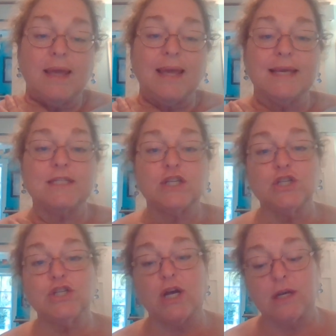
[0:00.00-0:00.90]
is
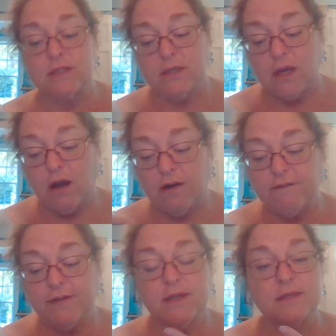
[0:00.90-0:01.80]
conjunct her
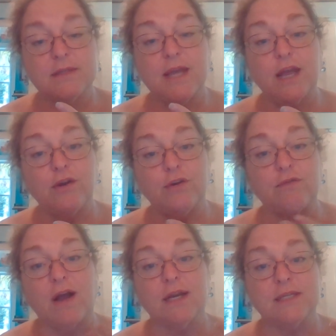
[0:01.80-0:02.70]
Venus and her
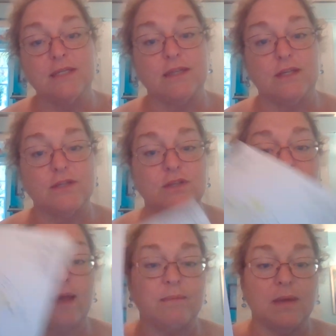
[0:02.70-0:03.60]
Uranus at this
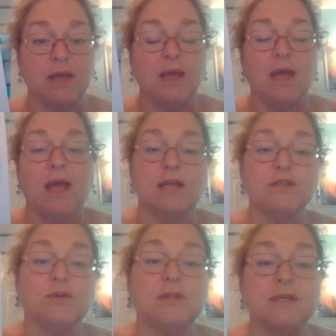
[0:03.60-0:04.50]
time. And
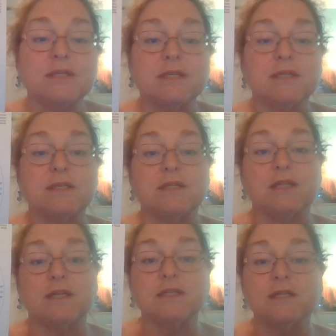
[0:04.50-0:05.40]
so this is
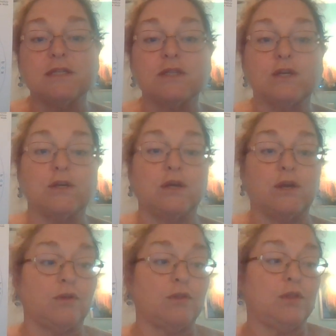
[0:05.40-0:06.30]
this is
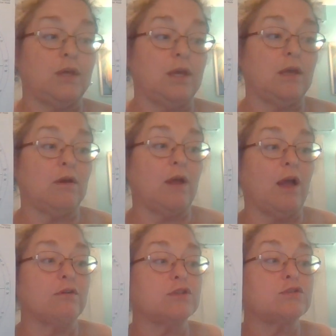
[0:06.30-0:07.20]
the the
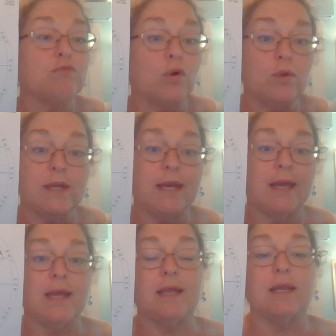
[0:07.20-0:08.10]
Eris rolling
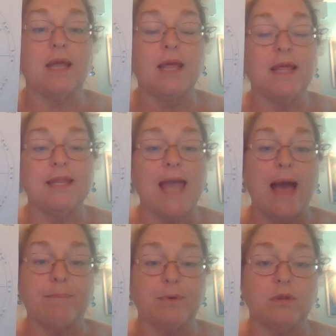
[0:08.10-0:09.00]
in the
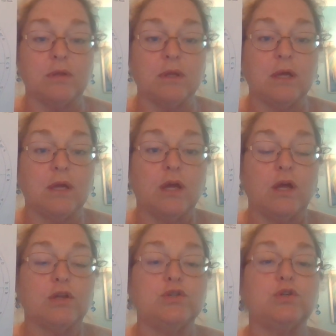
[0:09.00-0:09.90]
apple
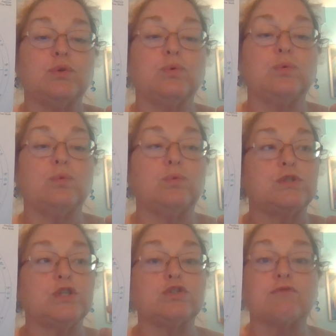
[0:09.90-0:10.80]
to
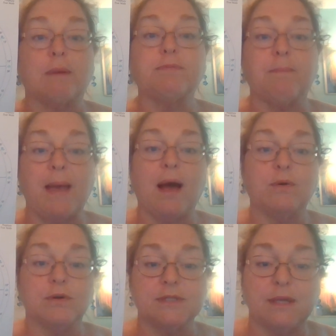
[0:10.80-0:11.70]
disrupt the
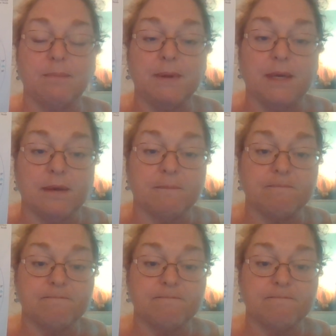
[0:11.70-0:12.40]
powers that be.